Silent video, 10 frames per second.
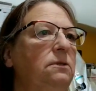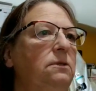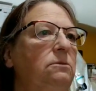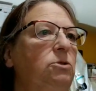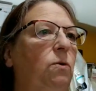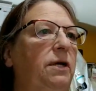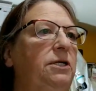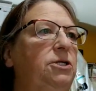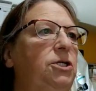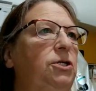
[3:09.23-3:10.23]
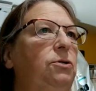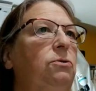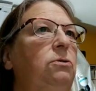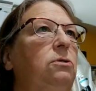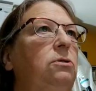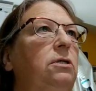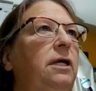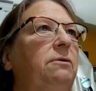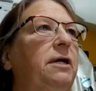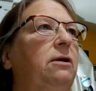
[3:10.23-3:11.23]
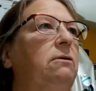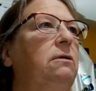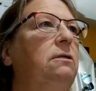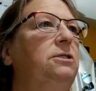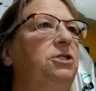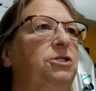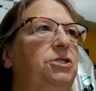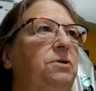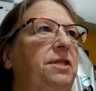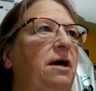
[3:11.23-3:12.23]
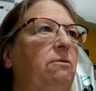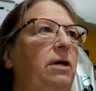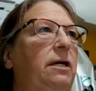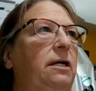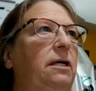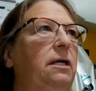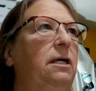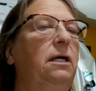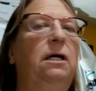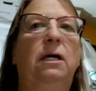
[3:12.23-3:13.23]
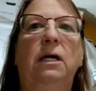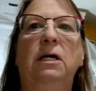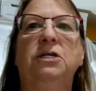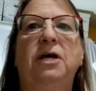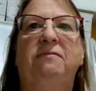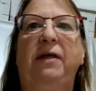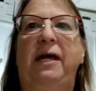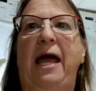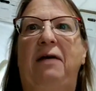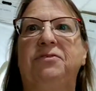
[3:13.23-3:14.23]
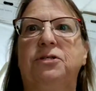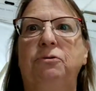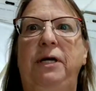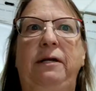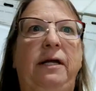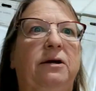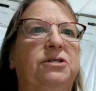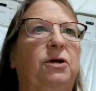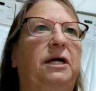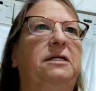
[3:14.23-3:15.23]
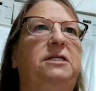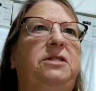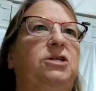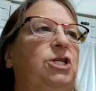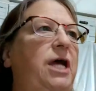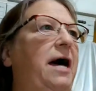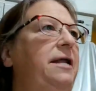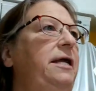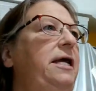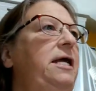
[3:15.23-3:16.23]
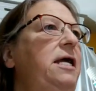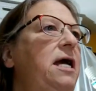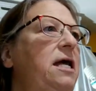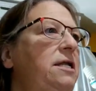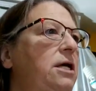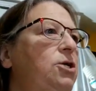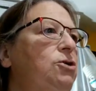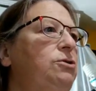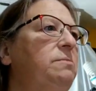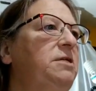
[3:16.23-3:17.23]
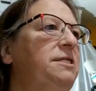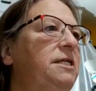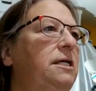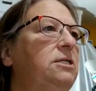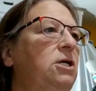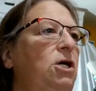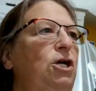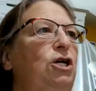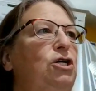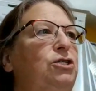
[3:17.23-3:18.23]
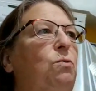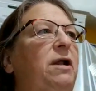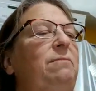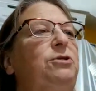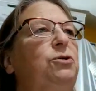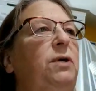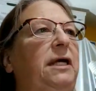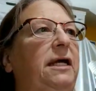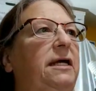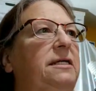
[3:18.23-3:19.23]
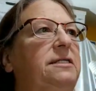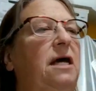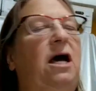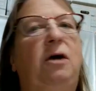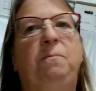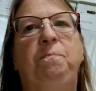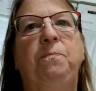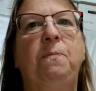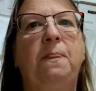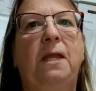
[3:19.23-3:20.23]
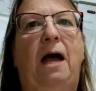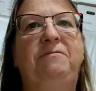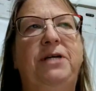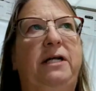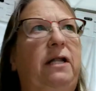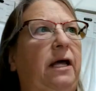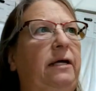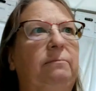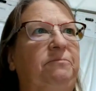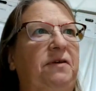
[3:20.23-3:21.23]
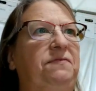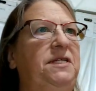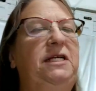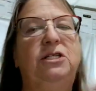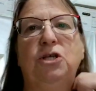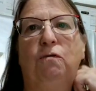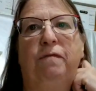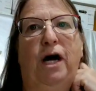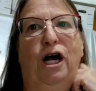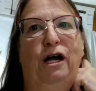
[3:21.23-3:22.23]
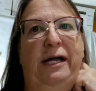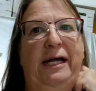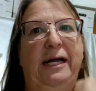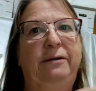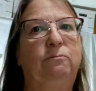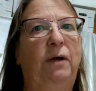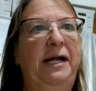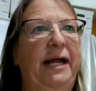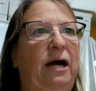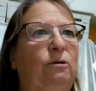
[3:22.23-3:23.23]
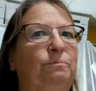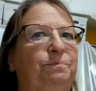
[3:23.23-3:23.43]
I'm going to, there we go, just do it that way. So I have like half screen here so I can see the chat and do some listings. So what I'm doing is, I've done like 15 so far, and right now